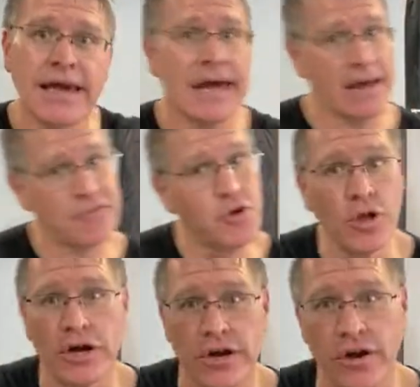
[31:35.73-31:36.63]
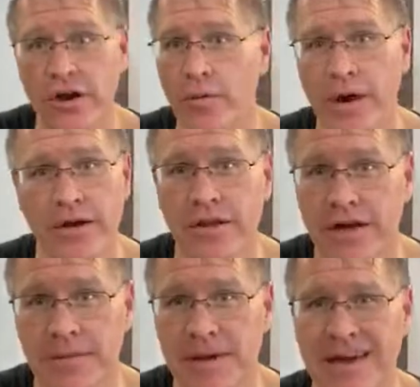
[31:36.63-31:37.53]
if you look at her the way you're
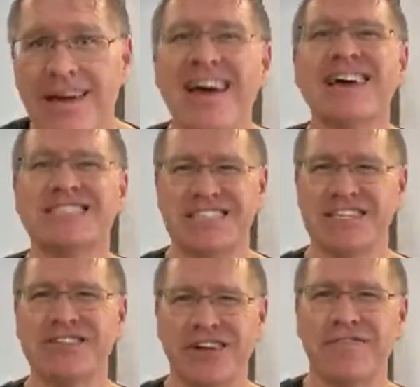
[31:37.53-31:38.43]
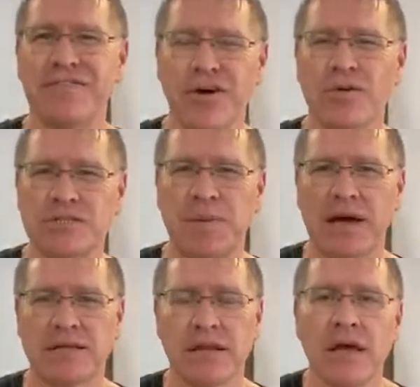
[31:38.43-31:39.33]
looking at me, she's gonna feel
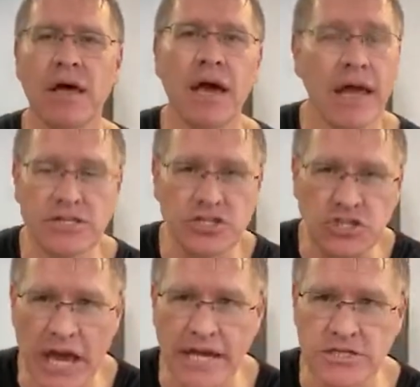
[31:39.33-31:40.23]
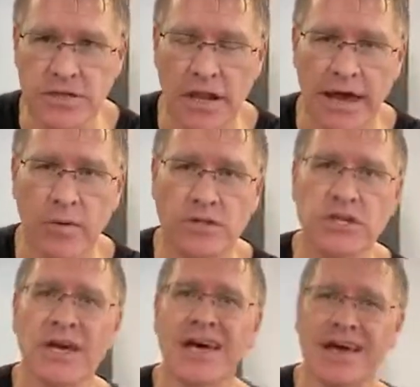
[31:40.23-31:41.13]
respected. And it's just changing the language.
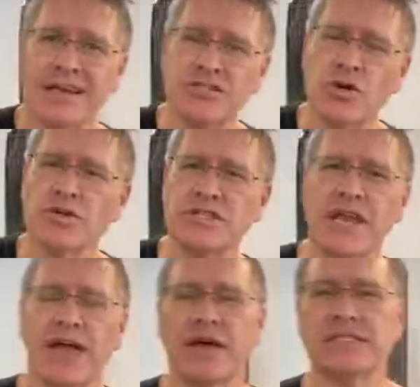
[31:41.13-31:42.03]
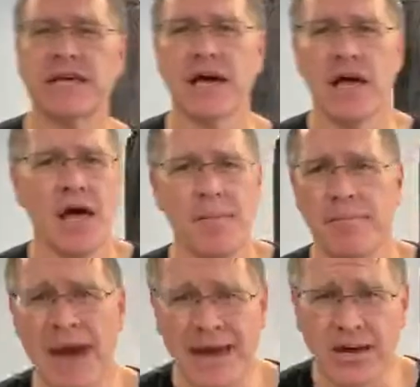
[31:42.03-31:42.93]
And in schools today, they say,
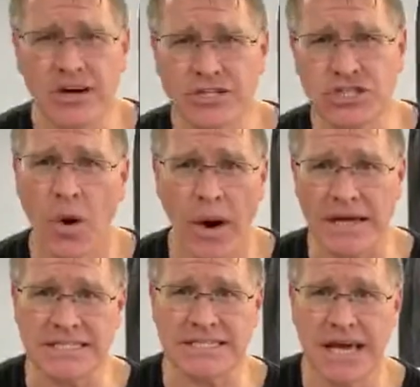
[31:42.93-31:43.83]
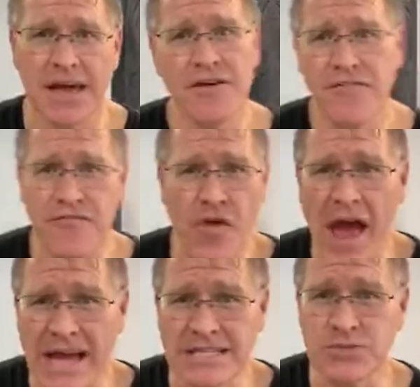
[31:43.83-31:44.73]
make a good choice.
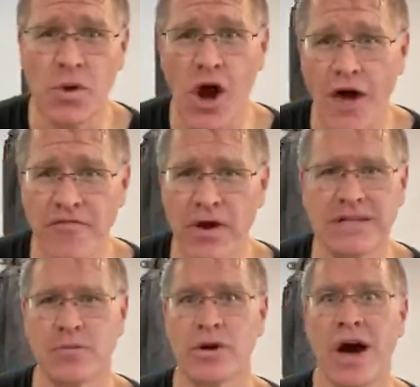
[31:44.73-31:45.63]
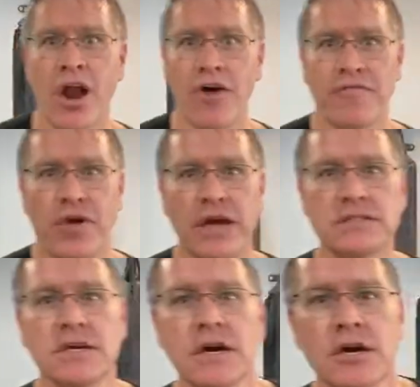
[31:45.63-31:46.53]
Friends, we're all friends. And we're not all
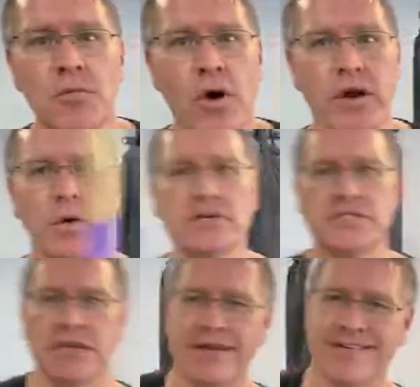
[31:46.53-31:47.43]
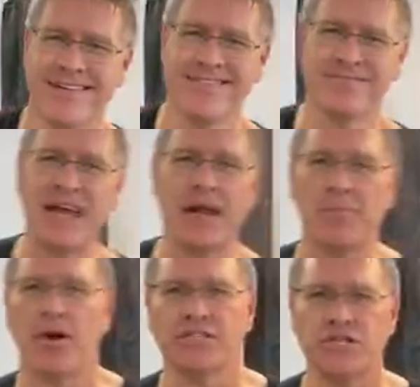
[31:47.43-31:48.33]
friends. Good morning, Wilson. Getting up
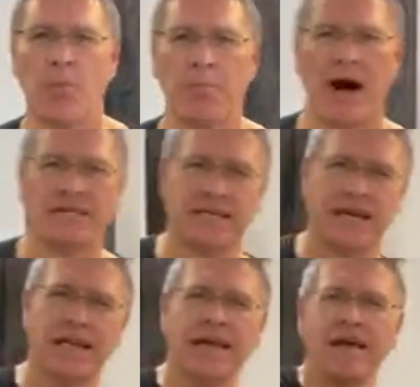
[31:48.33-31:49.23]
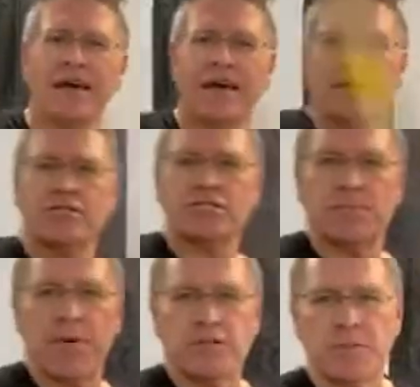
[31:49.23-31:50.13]
on a soapbox again. This is
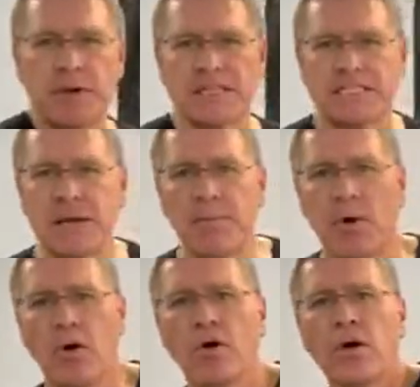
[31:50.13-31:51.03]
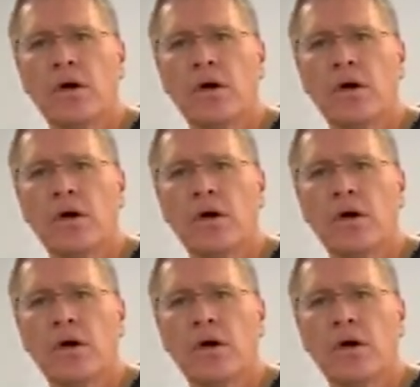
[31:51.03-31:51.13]
supposed to be a simple,